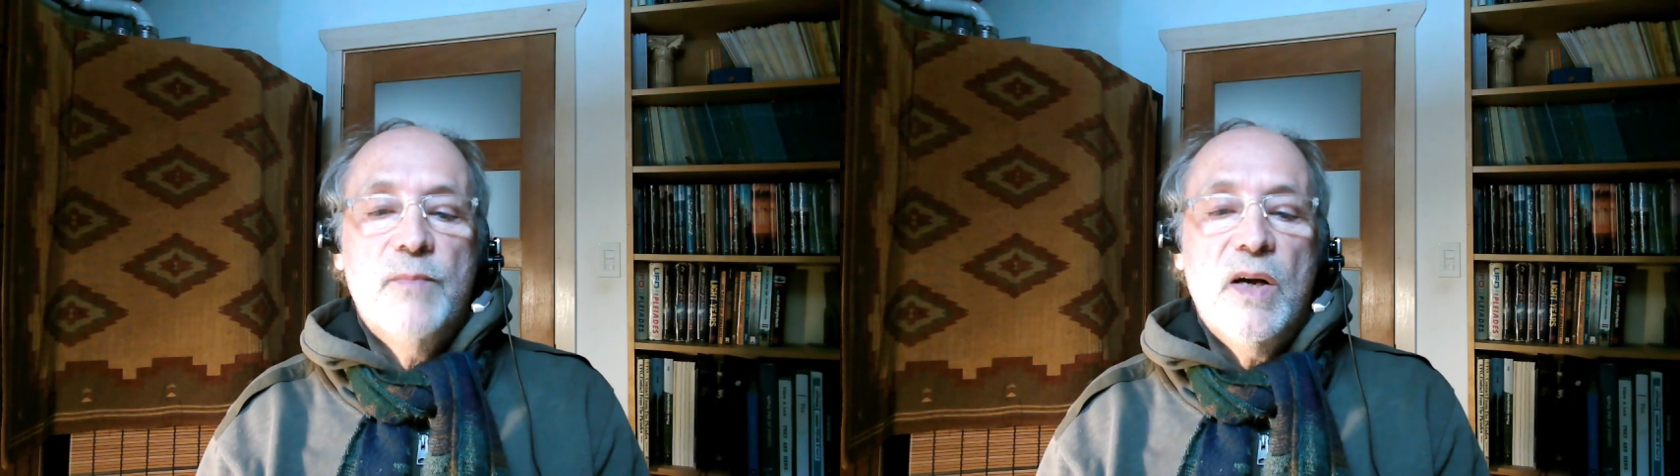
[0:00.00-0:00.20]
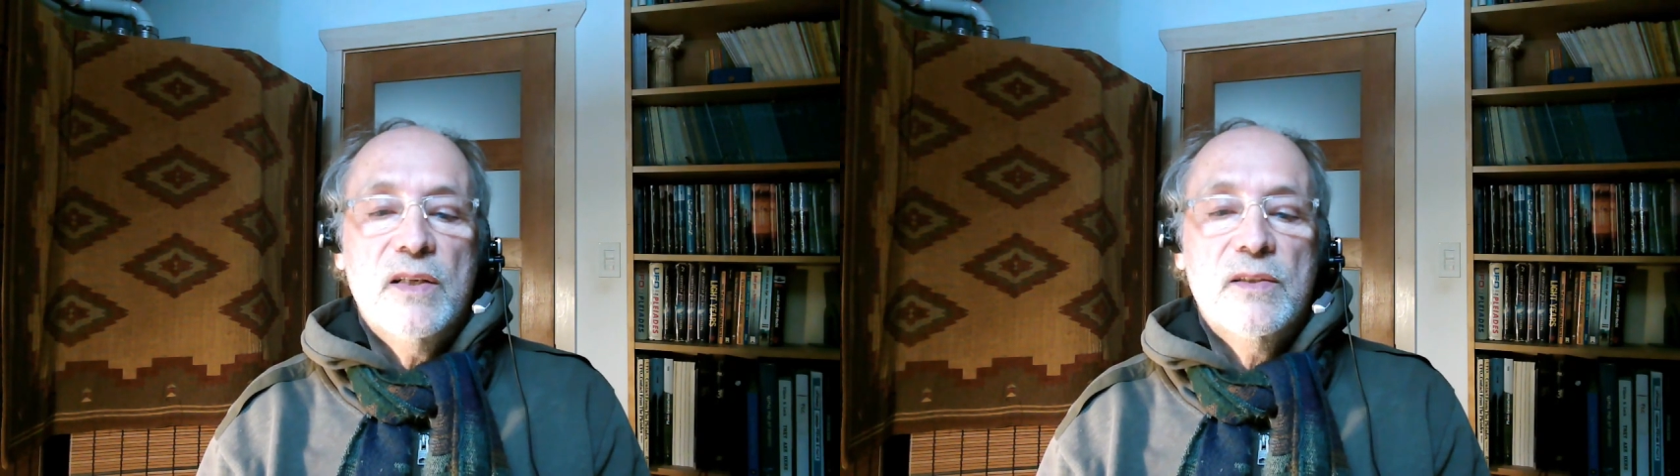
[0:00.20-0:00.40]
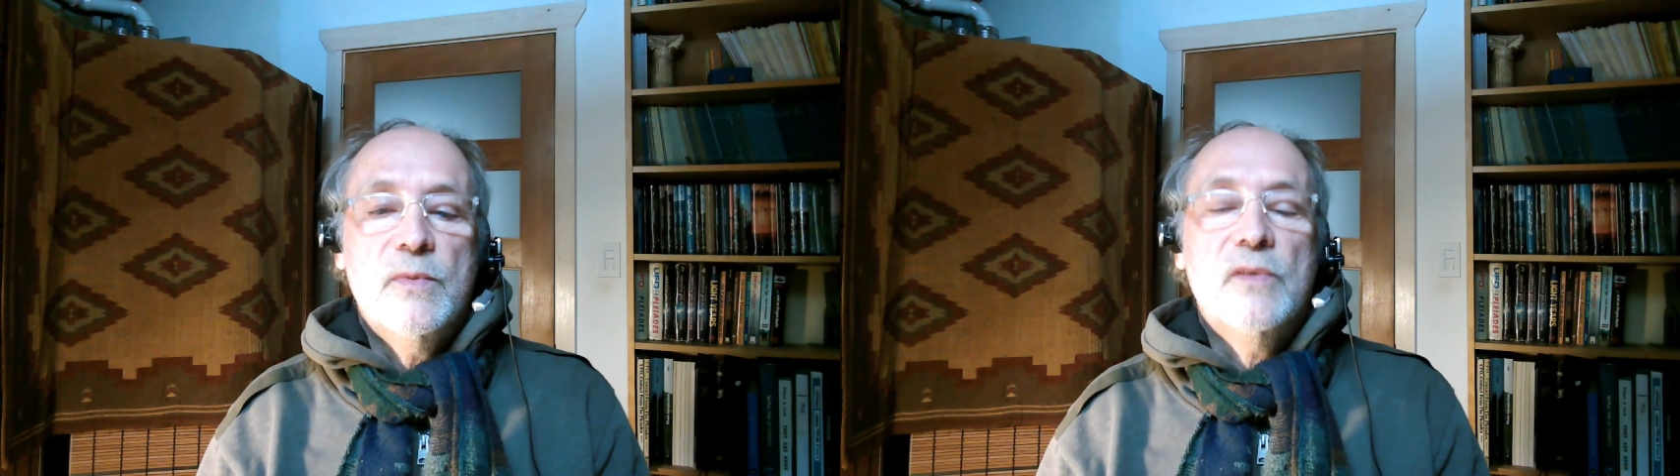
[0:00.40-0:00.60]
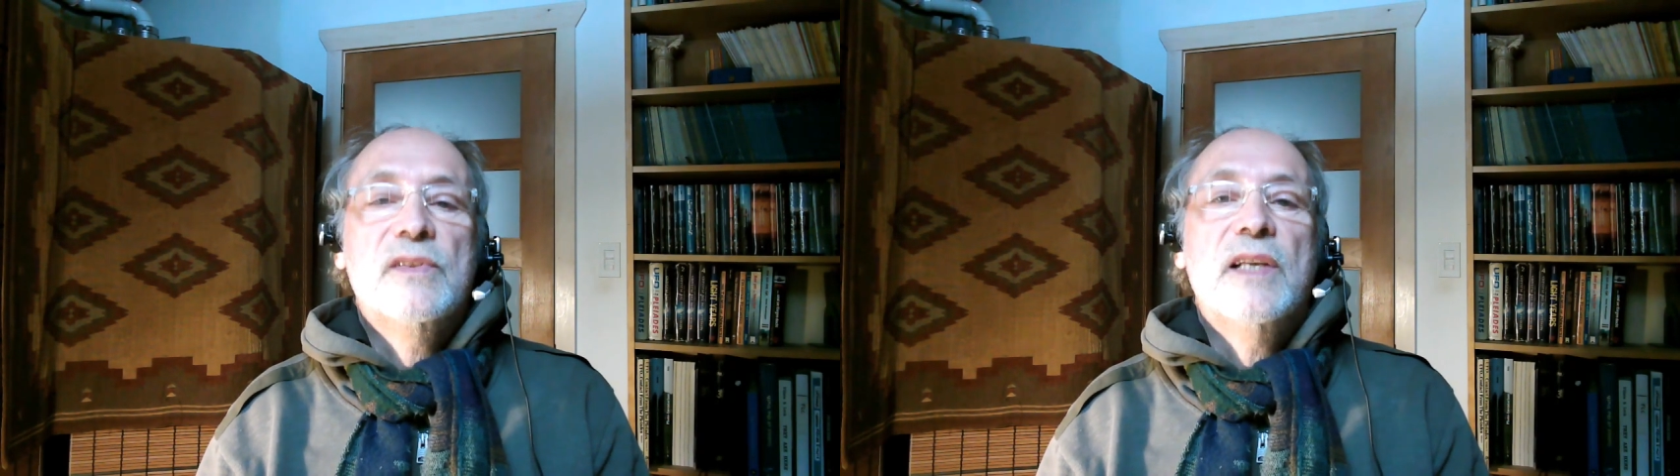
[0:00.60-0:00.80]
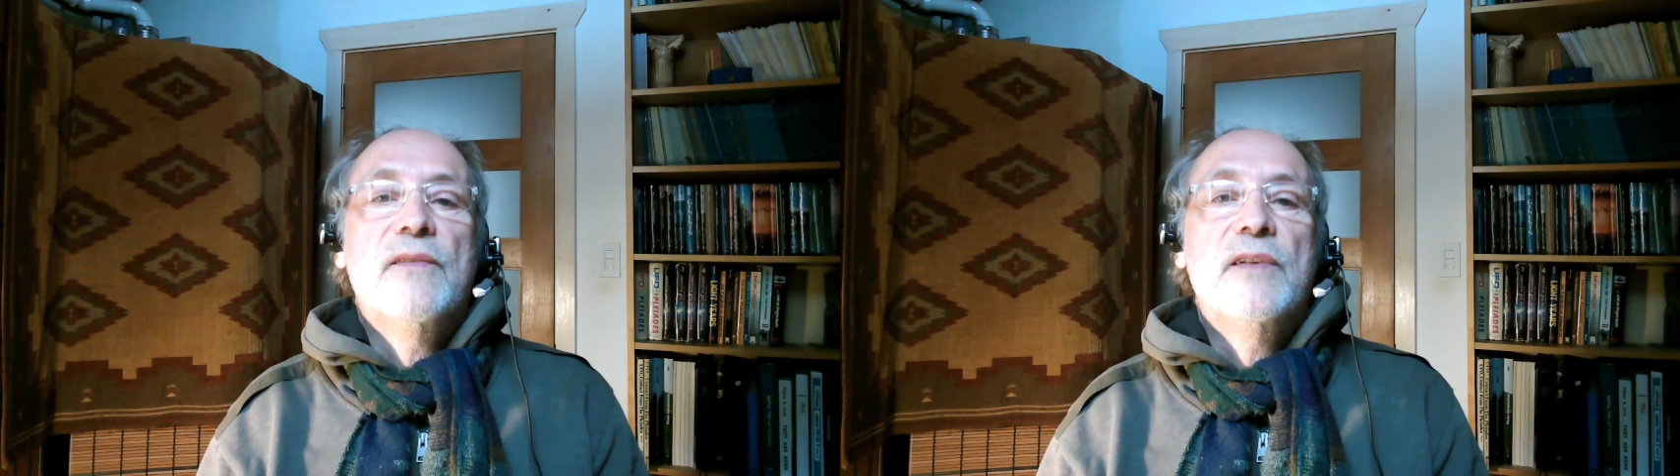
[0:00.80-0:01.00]
possible
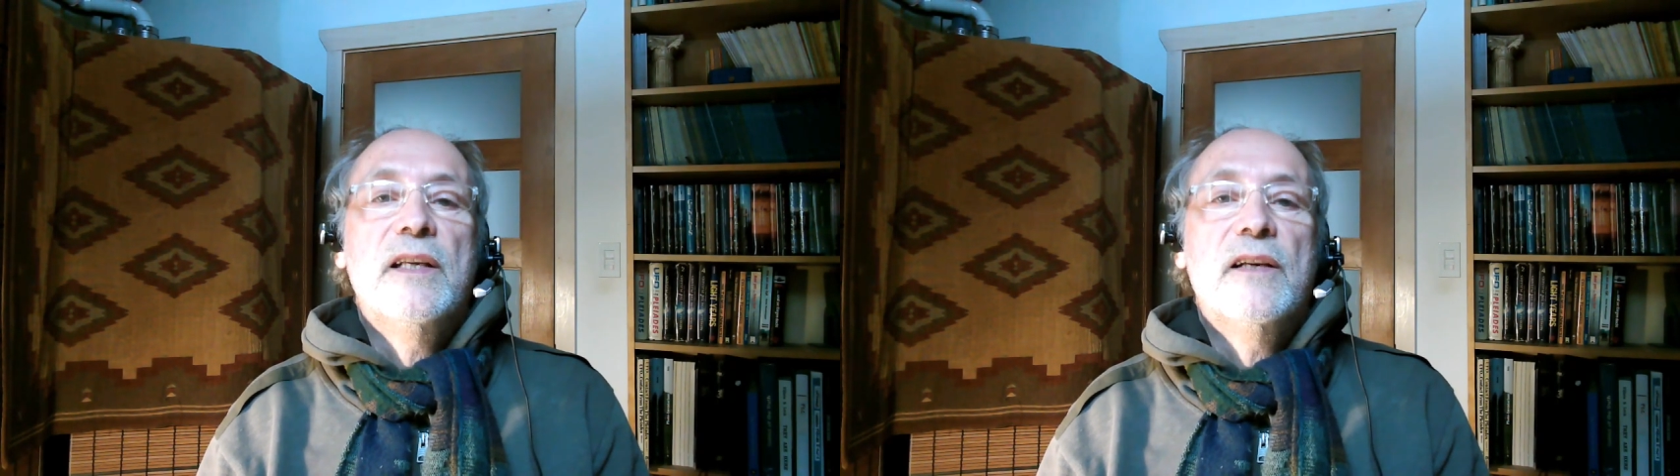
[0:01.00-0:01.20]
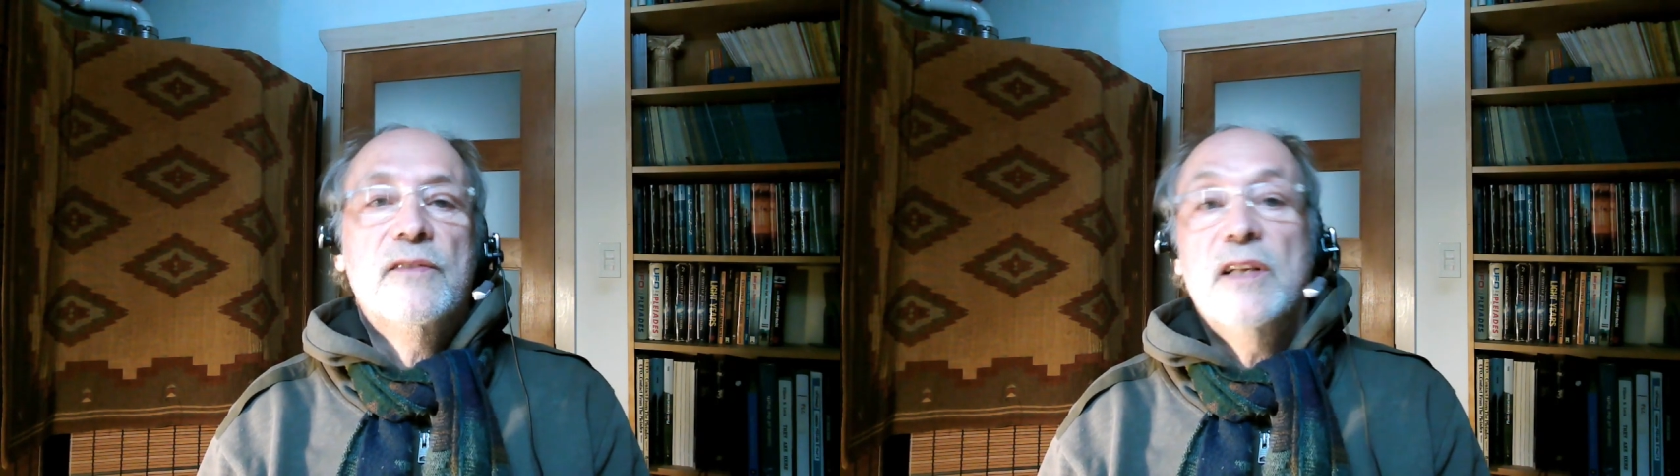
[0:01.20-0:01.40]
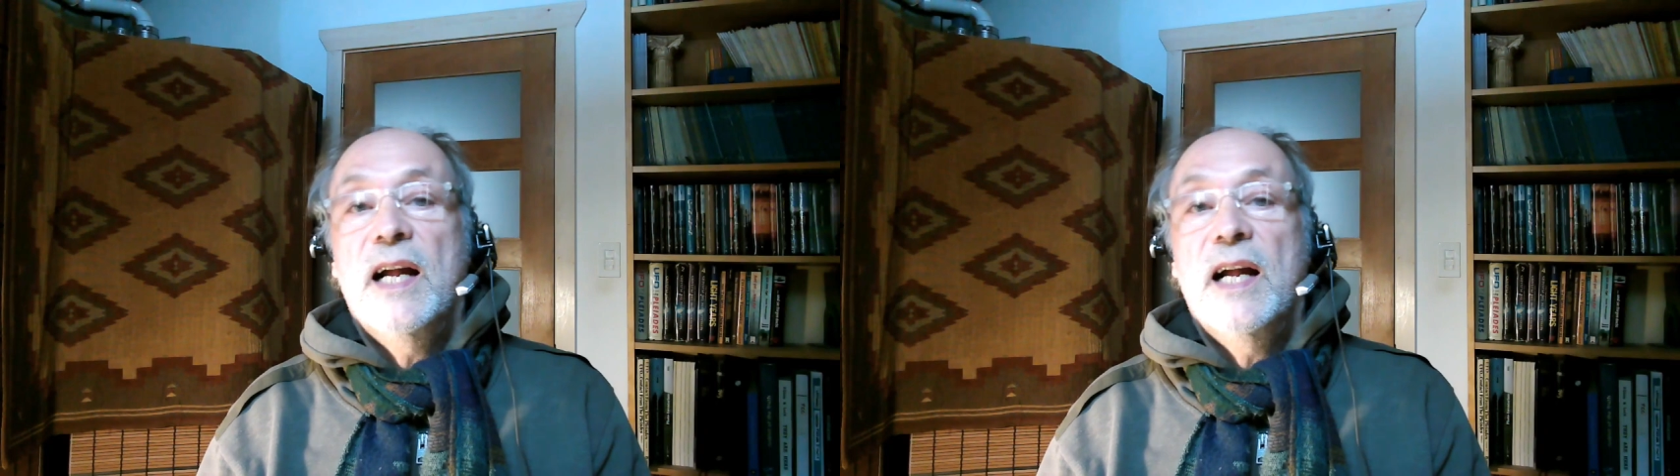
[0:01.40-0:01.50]
safety of